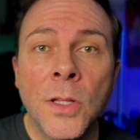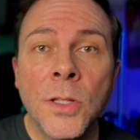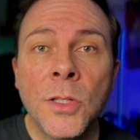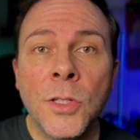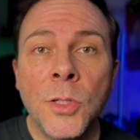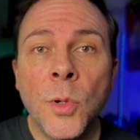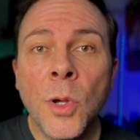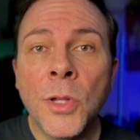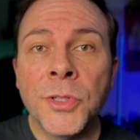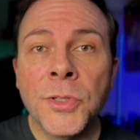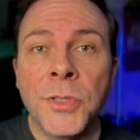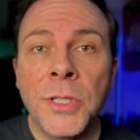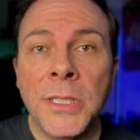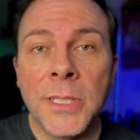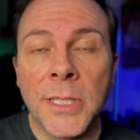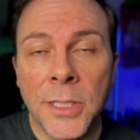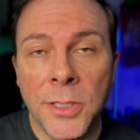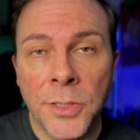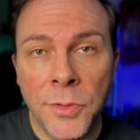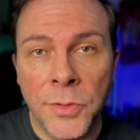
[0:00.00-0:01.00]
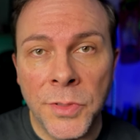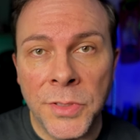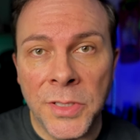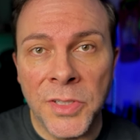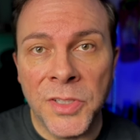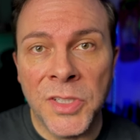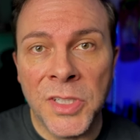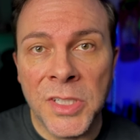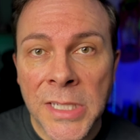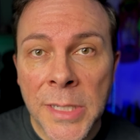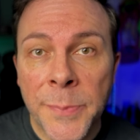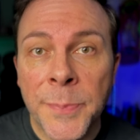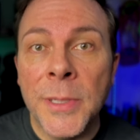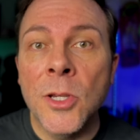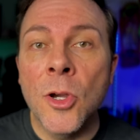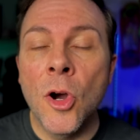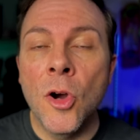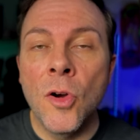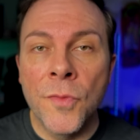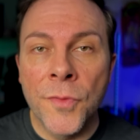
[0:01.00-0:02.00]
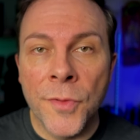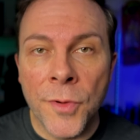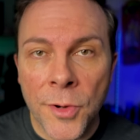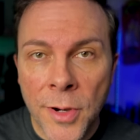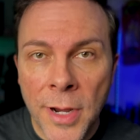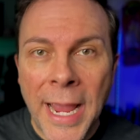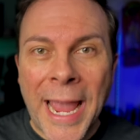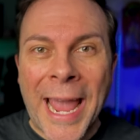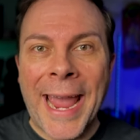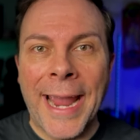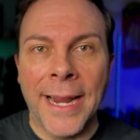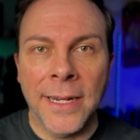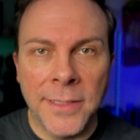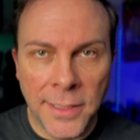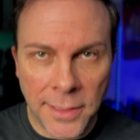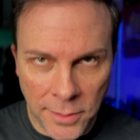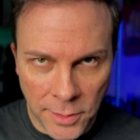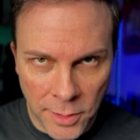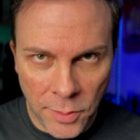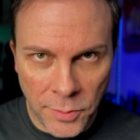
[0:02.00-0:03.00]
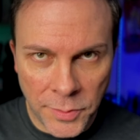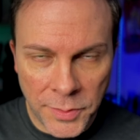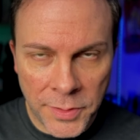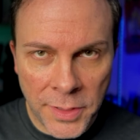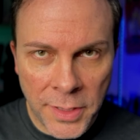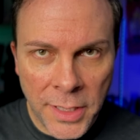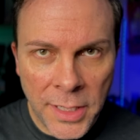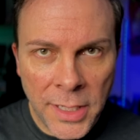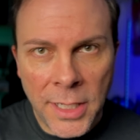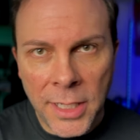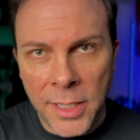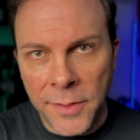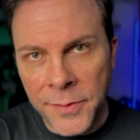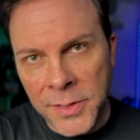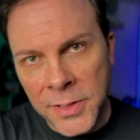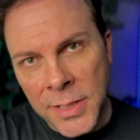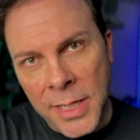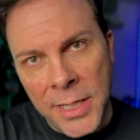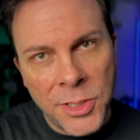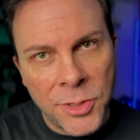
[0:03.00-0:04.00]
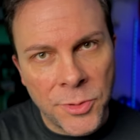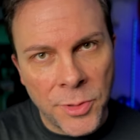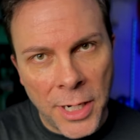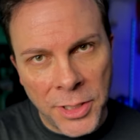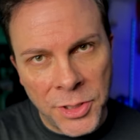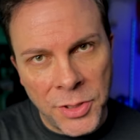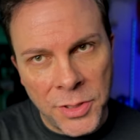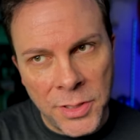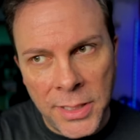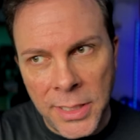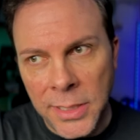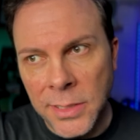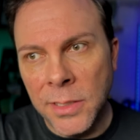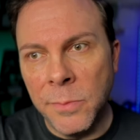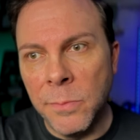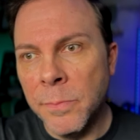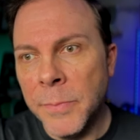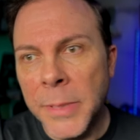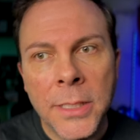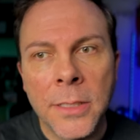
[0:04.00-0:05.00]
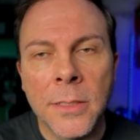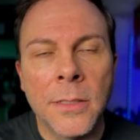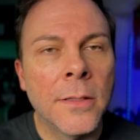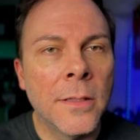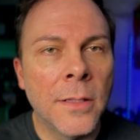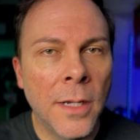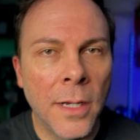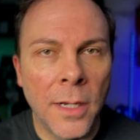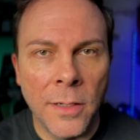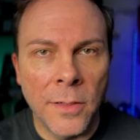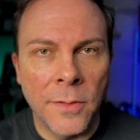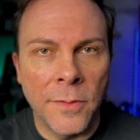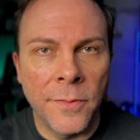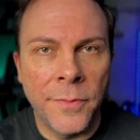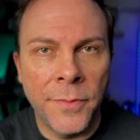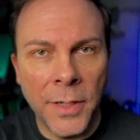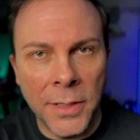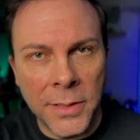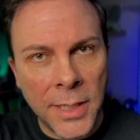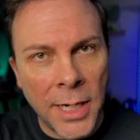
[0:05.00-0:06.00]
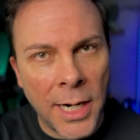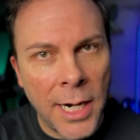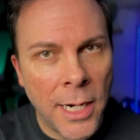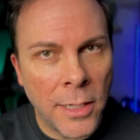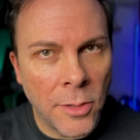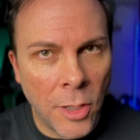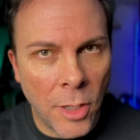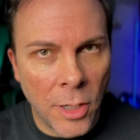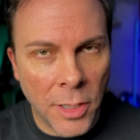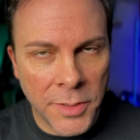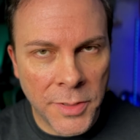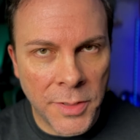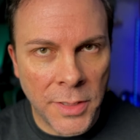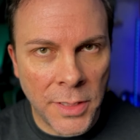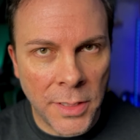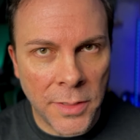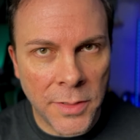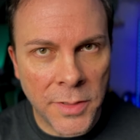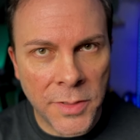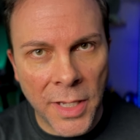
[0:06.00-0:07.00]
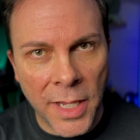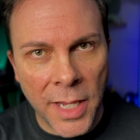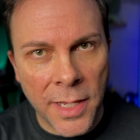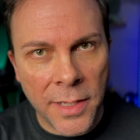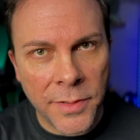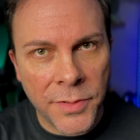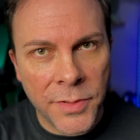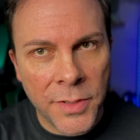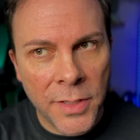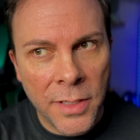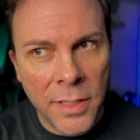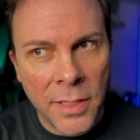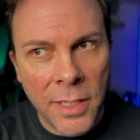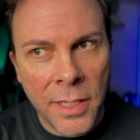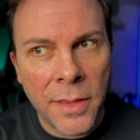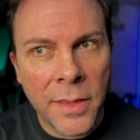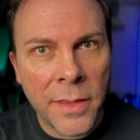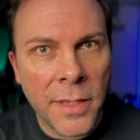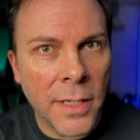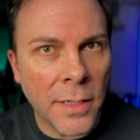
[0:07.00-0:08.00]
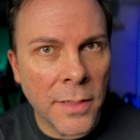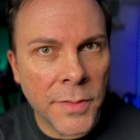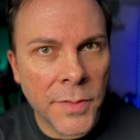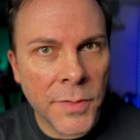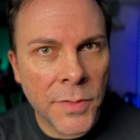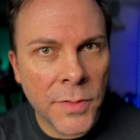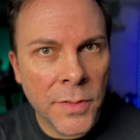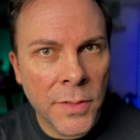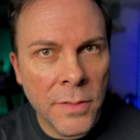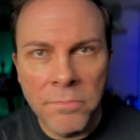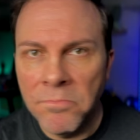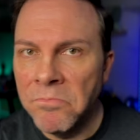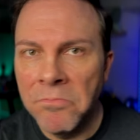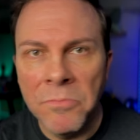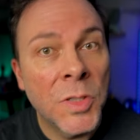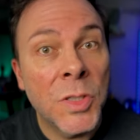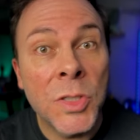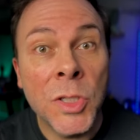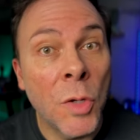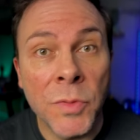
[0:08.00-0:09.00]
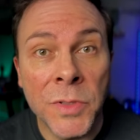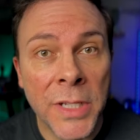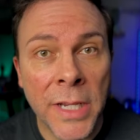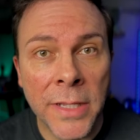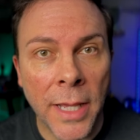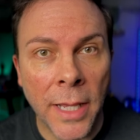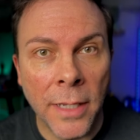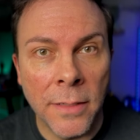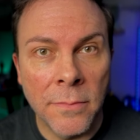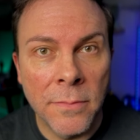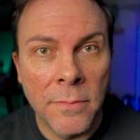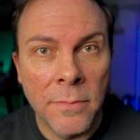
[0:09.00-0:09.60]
You also need to get used to skipping over acting notes. If a stage direction in the middle of a dialogue scene says, "He thinks," don't say that.